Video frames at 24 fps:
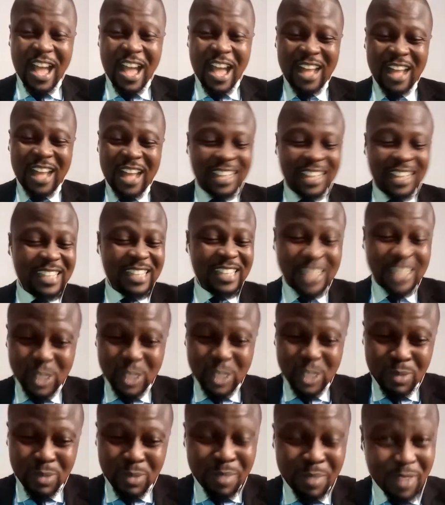Ladies and
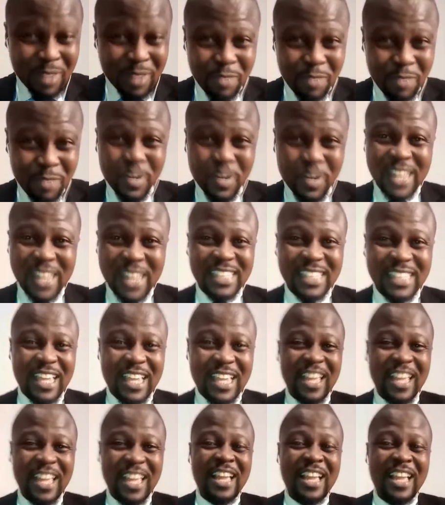gentlemen, believe me when I
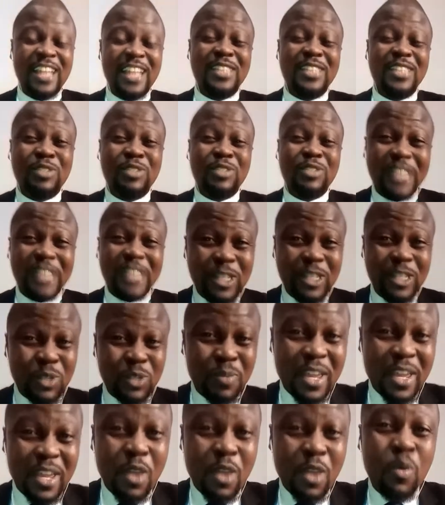say it is said to
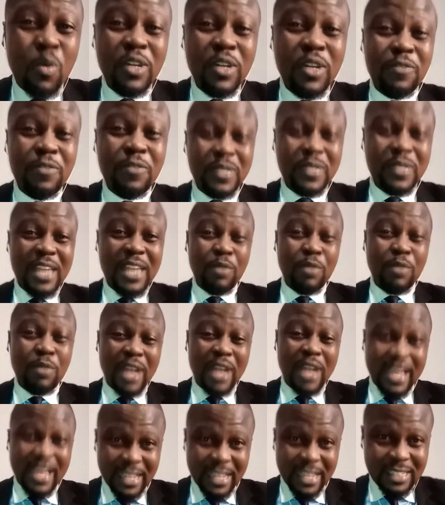be a wonderful time
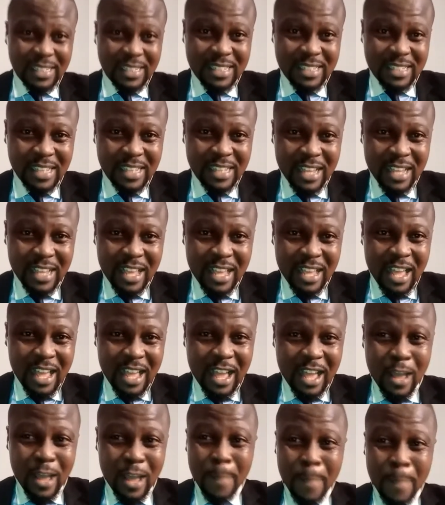with our guests.
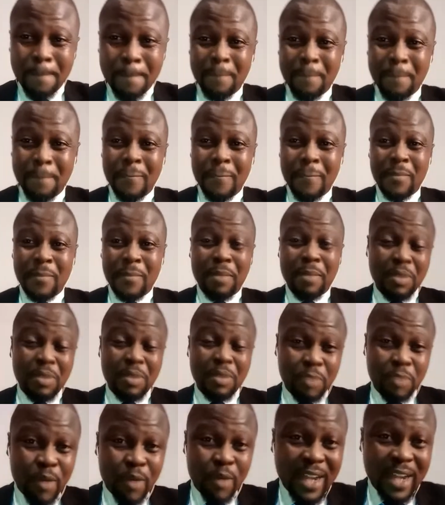
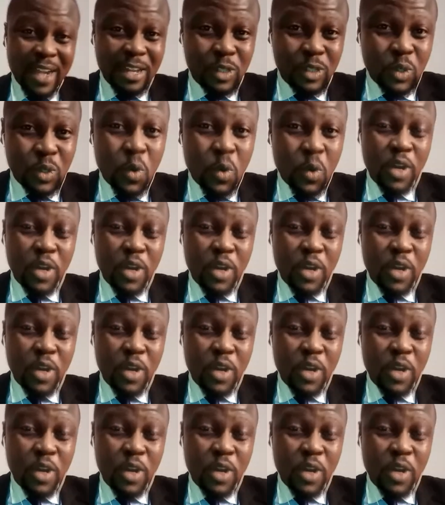Permit me right now to go